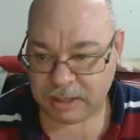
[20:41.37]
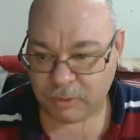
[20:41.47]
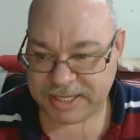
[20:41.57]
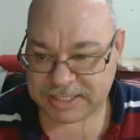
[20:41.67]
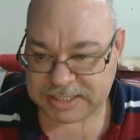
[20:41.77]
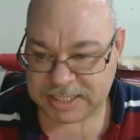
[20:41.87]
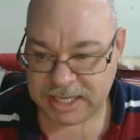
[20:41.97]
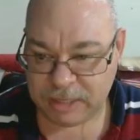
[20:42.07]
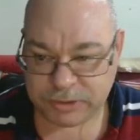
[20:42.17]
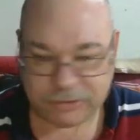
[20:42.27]
we can see
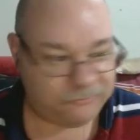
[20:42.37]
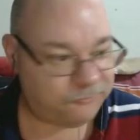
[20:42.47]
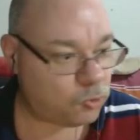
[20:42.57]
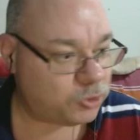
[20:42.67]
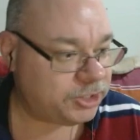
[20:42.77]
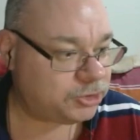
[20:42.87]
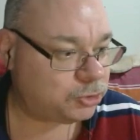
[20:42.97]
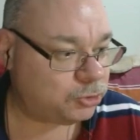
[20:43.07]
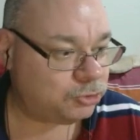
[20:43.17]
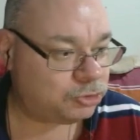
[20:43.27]
here we do
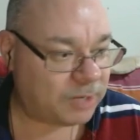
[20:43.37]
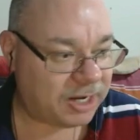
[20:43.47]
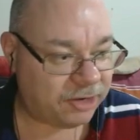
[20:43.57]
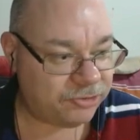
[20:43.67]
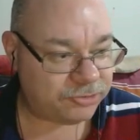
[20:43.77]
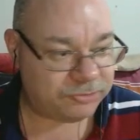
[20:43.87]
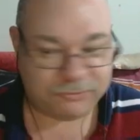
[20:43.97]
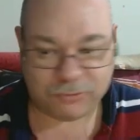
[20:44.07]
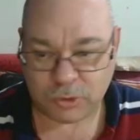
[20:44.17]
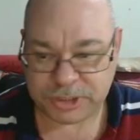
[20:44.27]
42 to
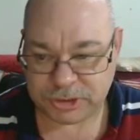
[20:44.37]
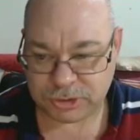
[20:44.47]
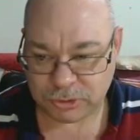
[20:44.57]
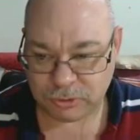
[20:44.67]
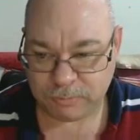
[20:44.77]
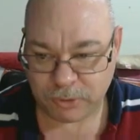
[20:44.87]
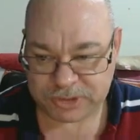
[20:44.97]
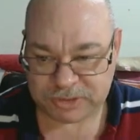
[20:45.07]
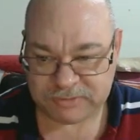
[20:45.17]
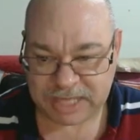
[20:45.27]
142
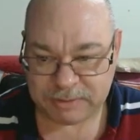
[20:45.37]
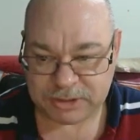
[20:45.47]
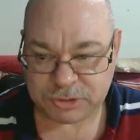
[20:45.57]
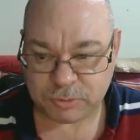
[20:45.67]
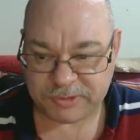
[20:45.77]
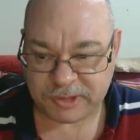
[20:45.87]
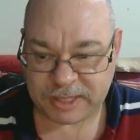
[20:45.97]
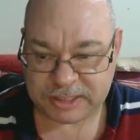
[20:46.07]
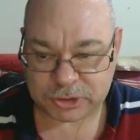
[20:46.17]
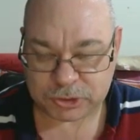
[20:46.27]
points of damage with the
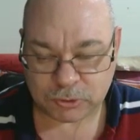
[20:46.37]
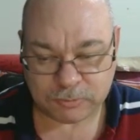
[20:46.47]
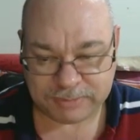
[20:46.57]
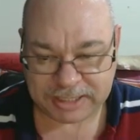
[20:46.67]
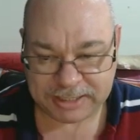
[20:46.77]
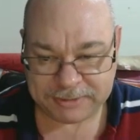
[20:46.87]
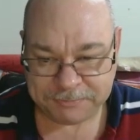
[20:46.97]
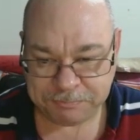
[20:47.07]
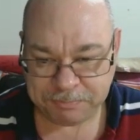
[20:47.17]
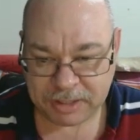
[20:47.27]
Thunderstorm blade,
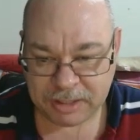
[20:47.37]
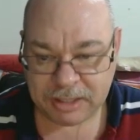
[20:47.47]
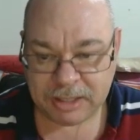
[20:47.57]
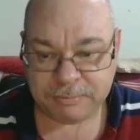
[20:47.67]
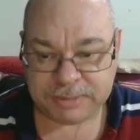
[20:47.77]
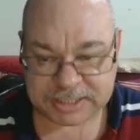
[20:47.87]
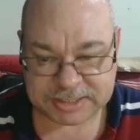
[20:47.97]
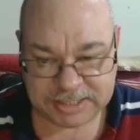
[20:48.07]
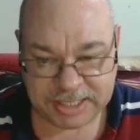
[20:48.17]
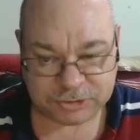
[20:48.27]

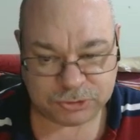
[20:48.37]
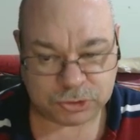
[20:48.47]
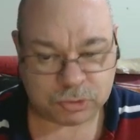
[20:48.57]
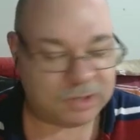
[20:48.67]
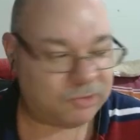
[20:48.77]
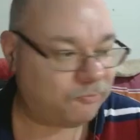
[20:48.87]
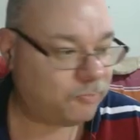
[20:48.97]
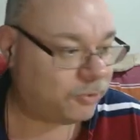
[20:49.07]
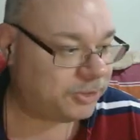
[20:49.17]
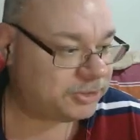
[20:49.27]
plus the extra 12
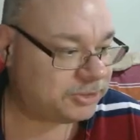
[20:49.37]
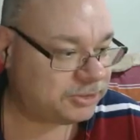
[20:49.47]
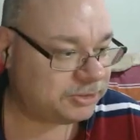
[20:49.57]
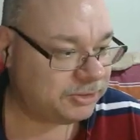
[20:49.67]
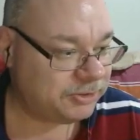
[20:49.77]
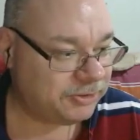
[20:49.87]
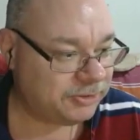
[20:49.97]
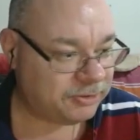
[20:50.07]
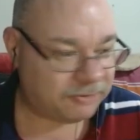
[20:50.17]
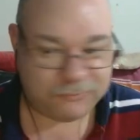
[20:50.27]
points,
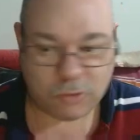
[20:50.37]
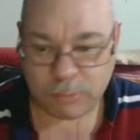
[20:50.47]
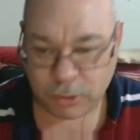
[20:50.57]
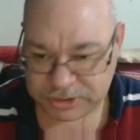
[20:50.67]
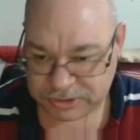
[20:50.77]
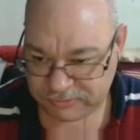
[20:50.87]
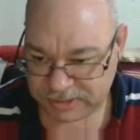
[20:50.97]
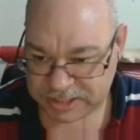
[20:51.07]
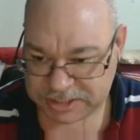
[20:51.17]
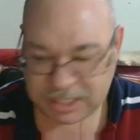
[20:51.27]
4 points of
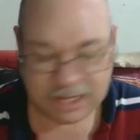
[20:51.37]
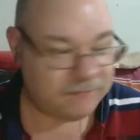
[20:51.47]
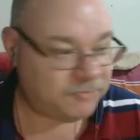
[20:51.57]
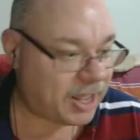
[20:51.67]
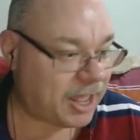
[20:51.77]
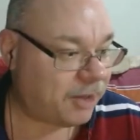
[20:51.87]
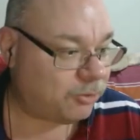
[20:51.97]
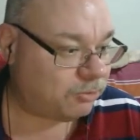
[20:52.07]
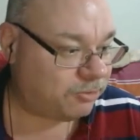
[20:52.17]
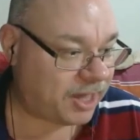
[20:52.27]
this. If you add
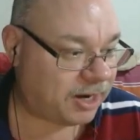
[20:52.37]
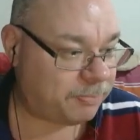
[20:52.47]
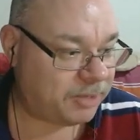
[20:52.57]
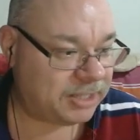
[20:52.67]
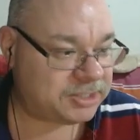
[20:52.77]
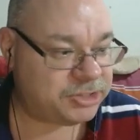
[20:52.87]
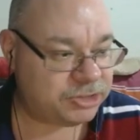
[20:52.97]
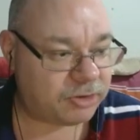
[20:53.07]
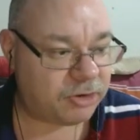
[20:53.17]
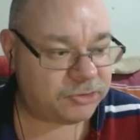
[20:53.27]
all that up, it's
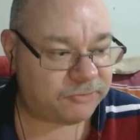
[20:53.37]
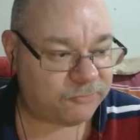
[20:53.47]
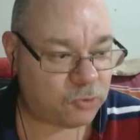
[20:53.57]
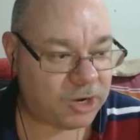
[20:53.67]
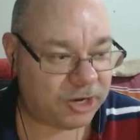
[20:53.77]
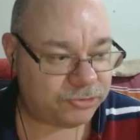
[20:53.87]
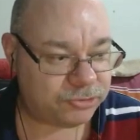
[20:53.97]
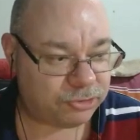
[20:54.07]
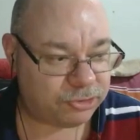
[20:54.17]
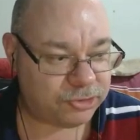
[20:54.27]
0 to
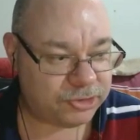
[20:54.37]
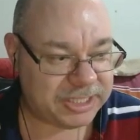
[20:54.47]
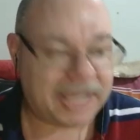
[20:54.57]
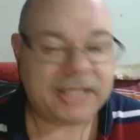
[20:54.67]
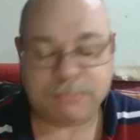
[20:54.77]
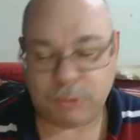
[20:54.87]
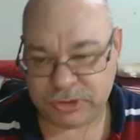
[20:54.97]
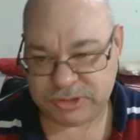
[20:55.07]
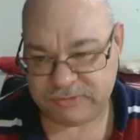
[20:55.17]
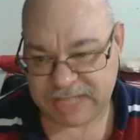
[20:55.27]
438
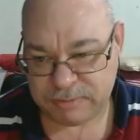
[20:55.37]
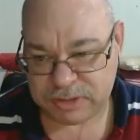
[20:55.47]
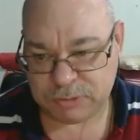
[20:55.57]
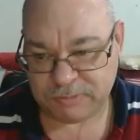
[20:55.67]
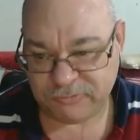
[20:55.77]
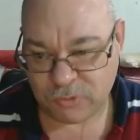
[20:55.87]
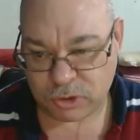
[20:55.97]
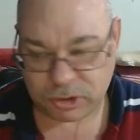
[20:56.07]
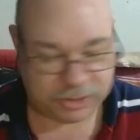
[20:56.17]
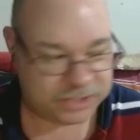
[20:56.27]
points of damage
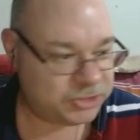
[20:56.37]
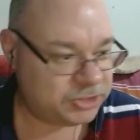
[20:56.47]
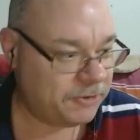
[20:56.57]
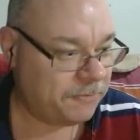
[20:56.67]
before crits.